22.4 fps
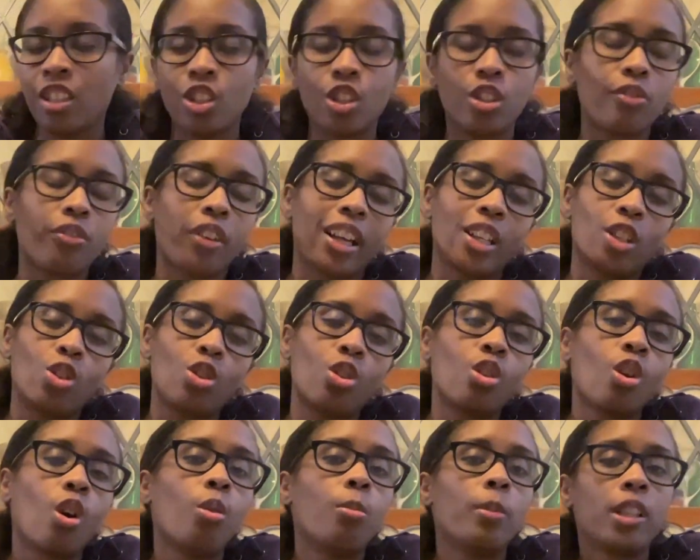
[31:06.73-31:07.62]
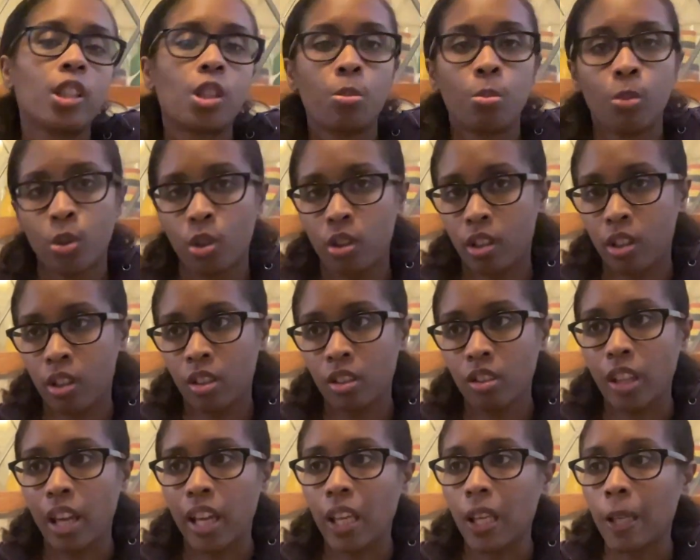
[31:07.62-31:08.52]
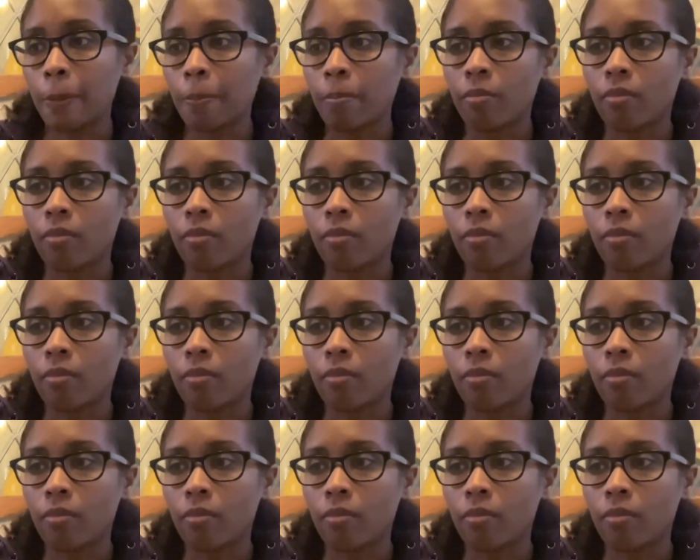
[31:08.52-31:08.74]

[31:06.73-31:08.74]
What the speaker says: just find so much more like